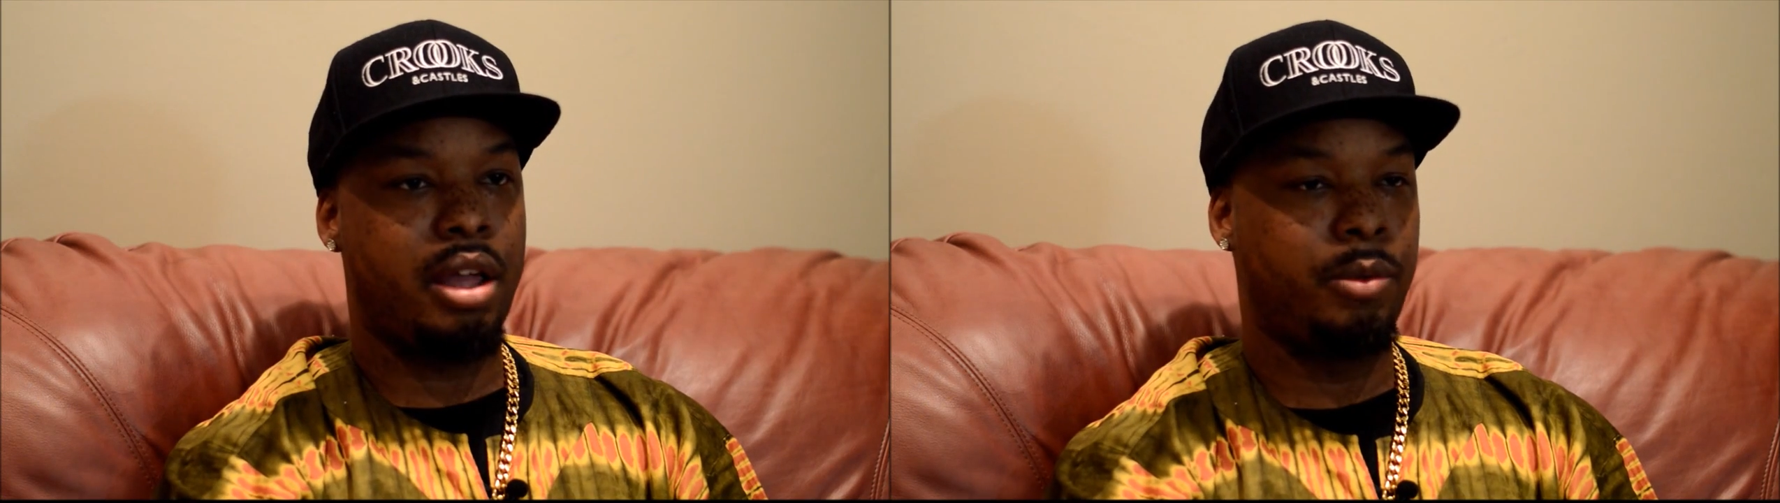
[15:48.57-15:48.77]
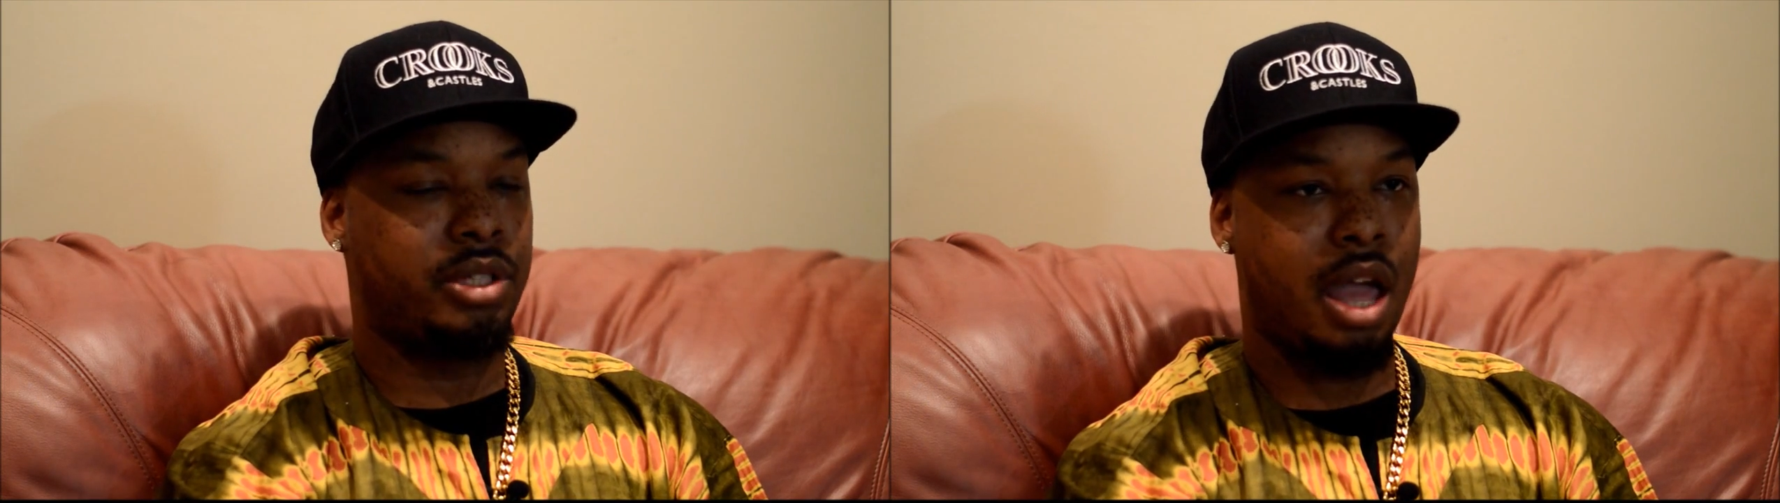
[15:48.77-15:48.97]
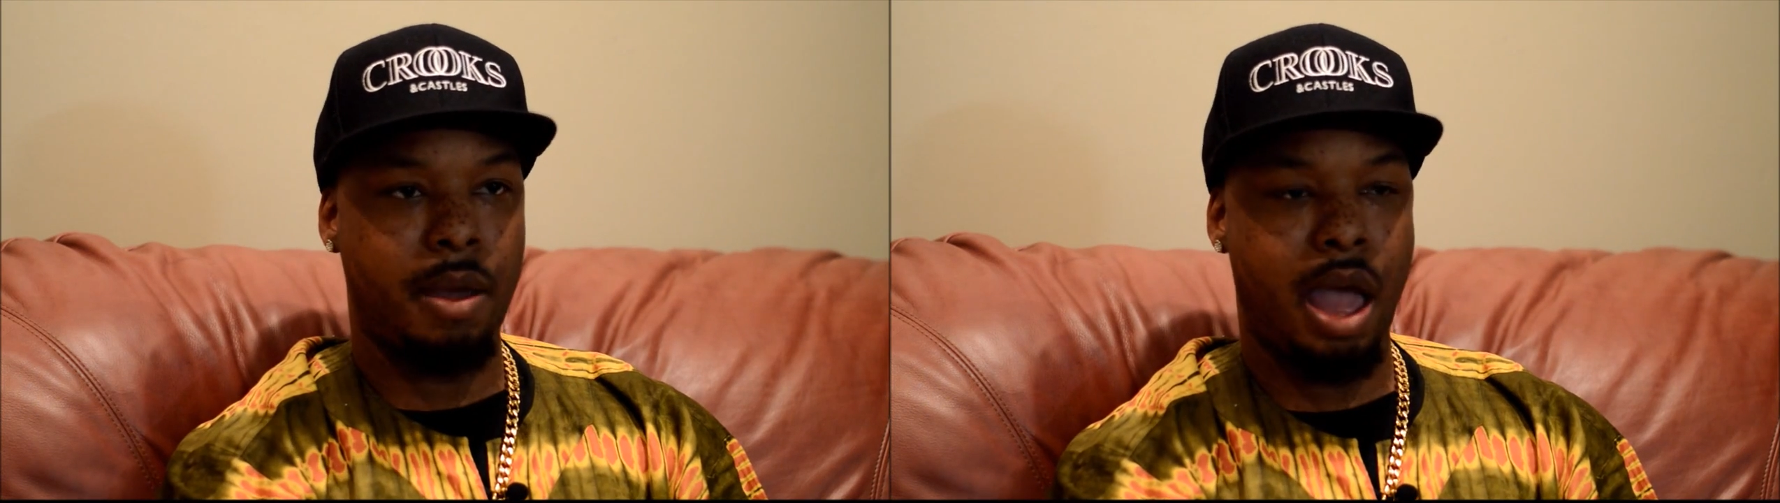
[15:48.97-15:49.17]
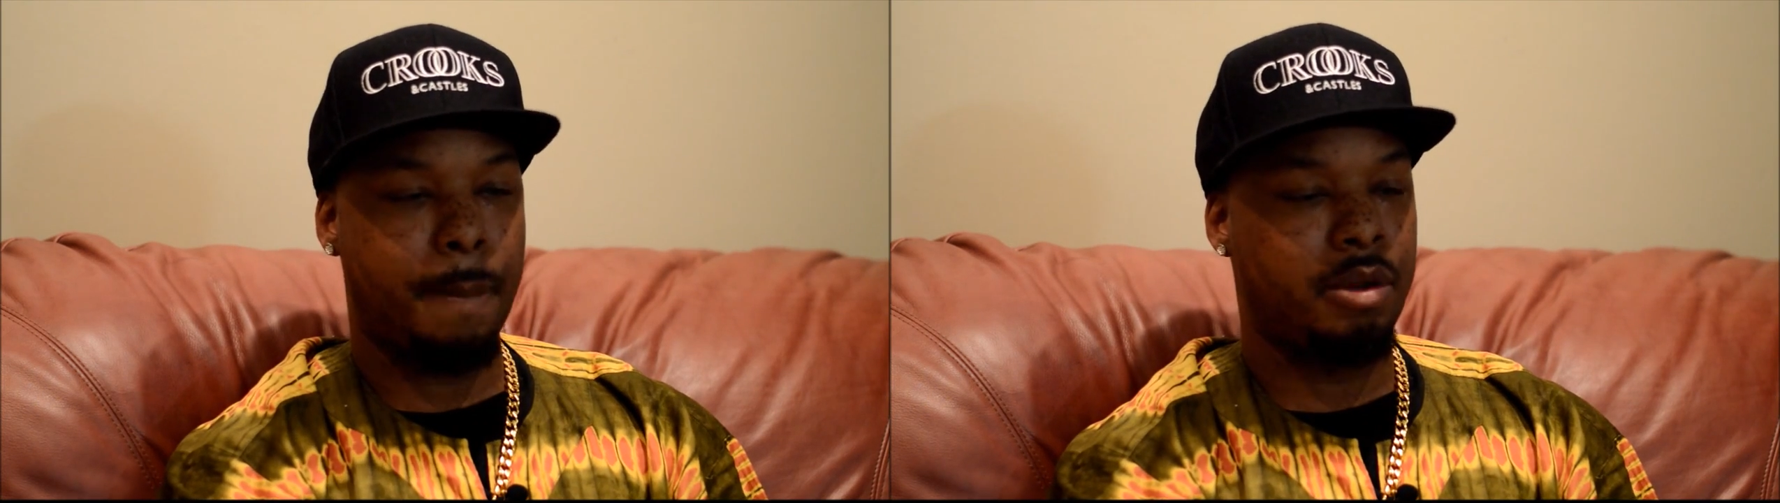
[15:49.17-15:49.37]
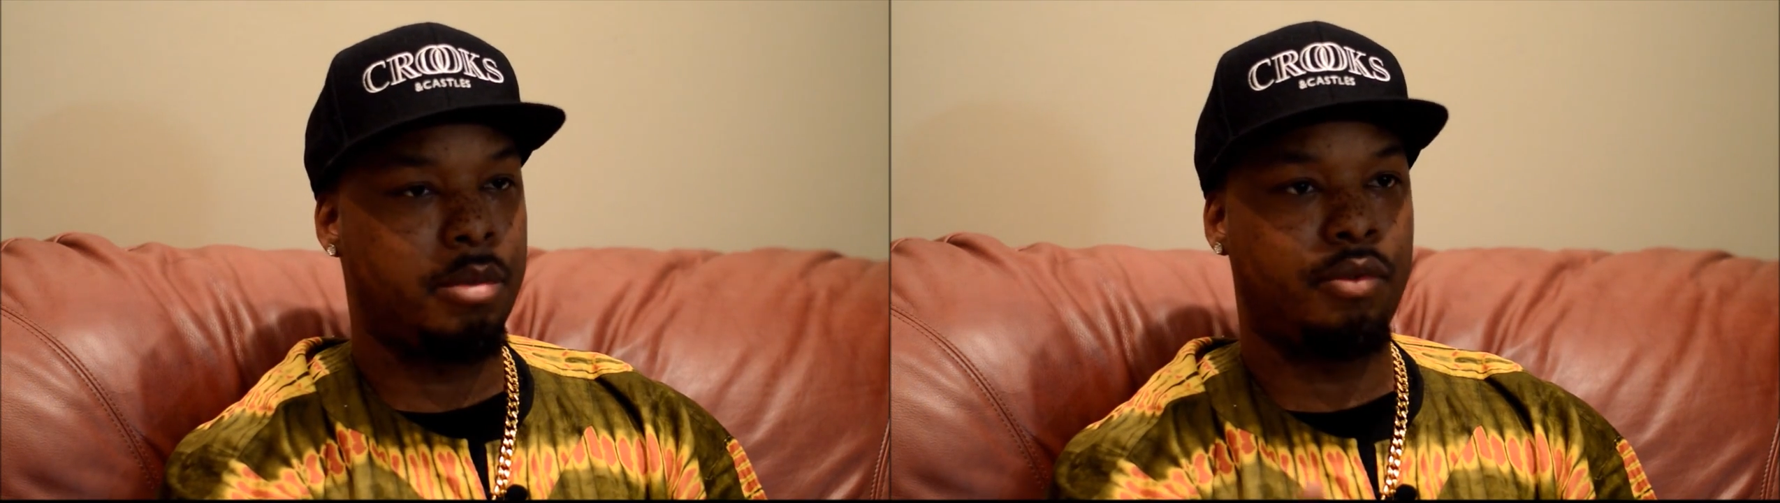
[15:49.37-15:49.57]
He was ha
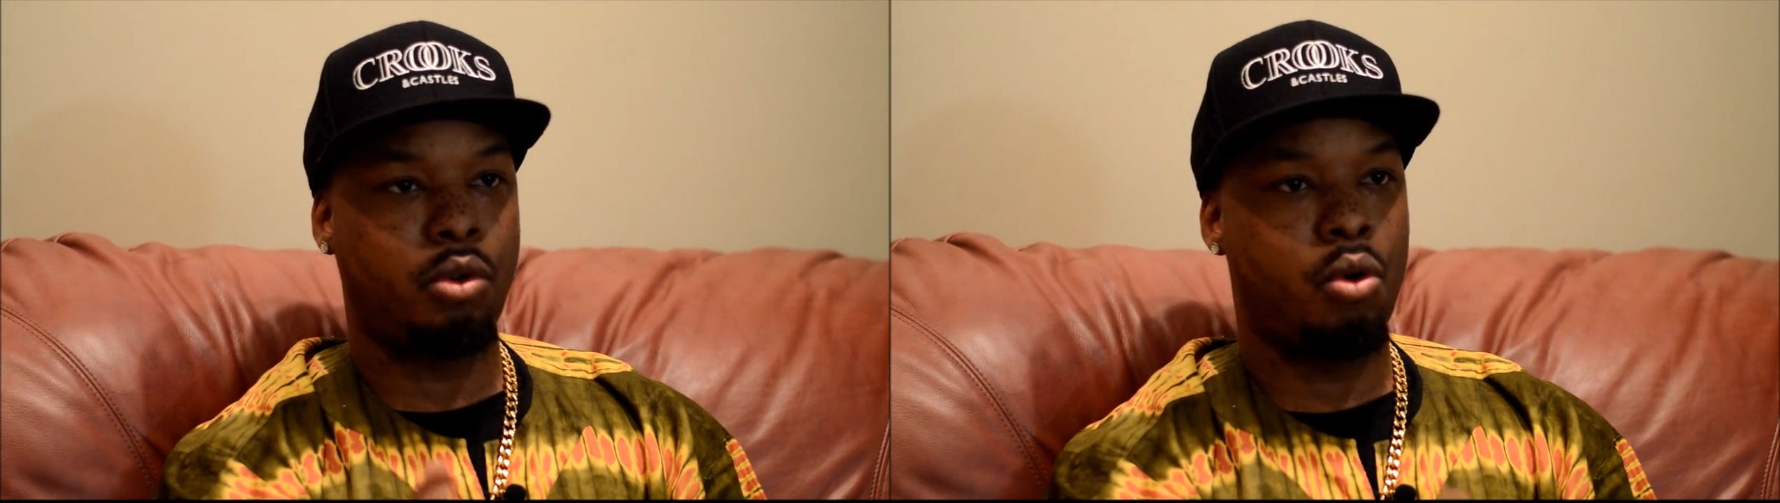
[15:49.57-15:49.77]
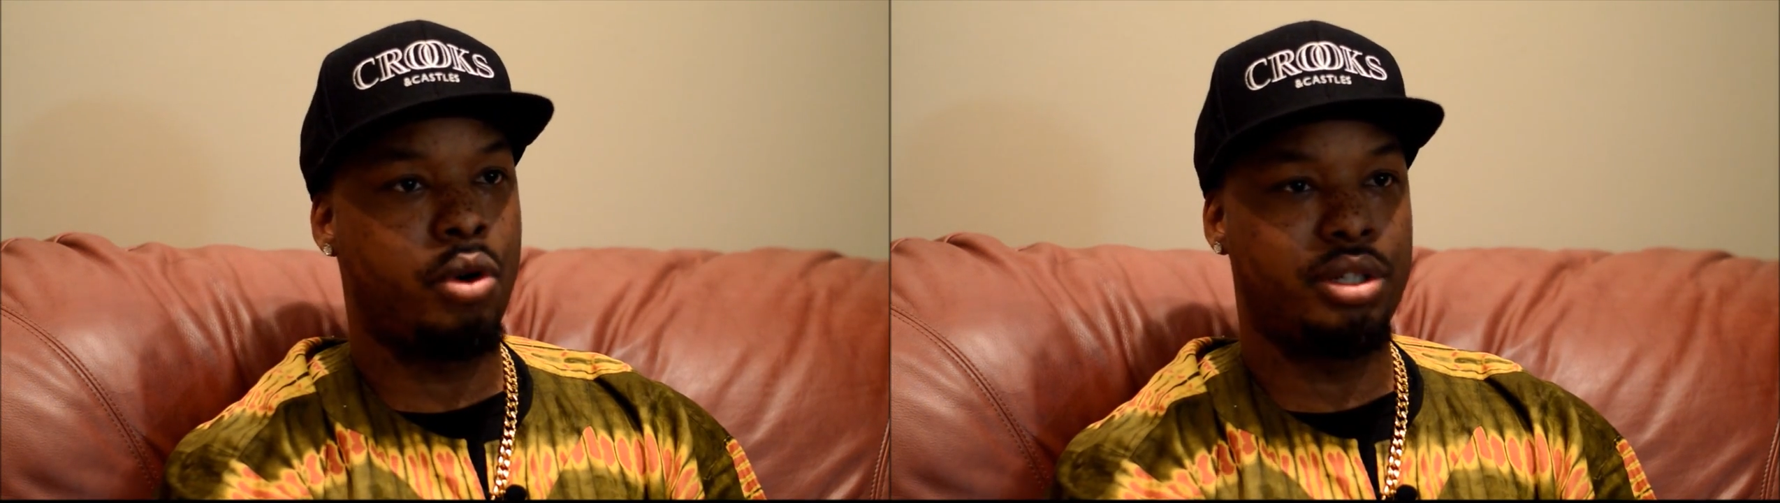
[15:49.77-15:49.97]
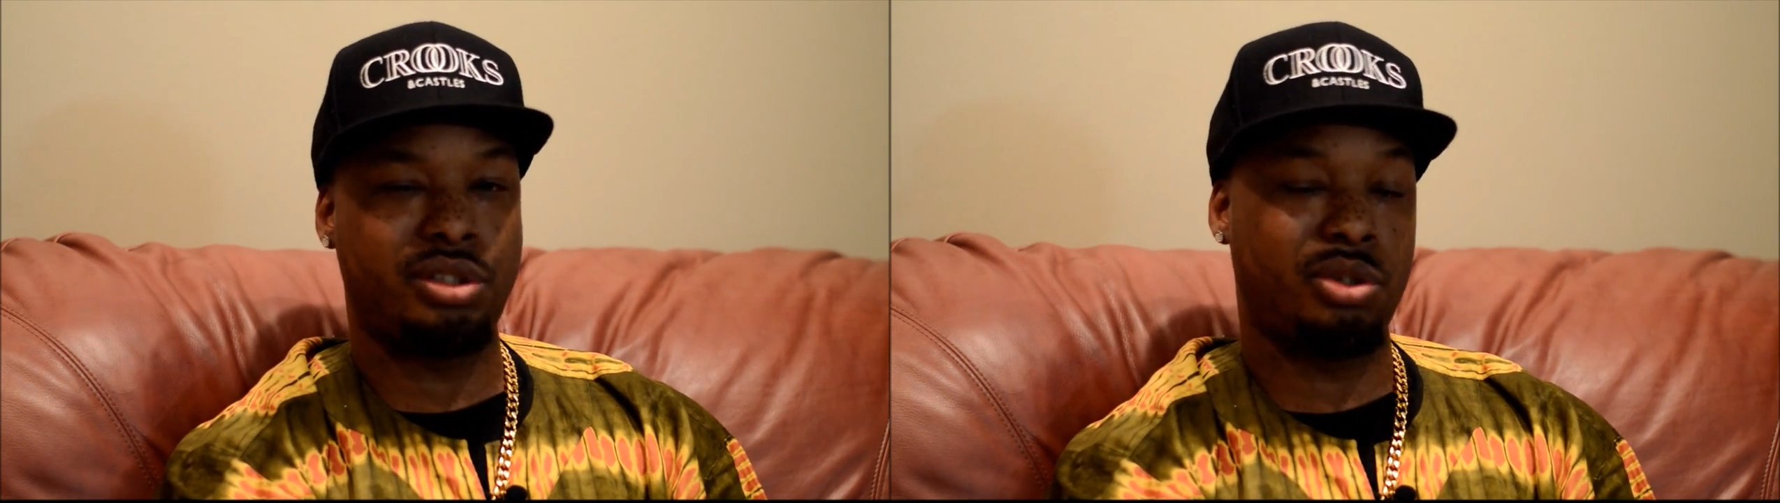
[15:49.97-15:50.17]
happened to be recording it,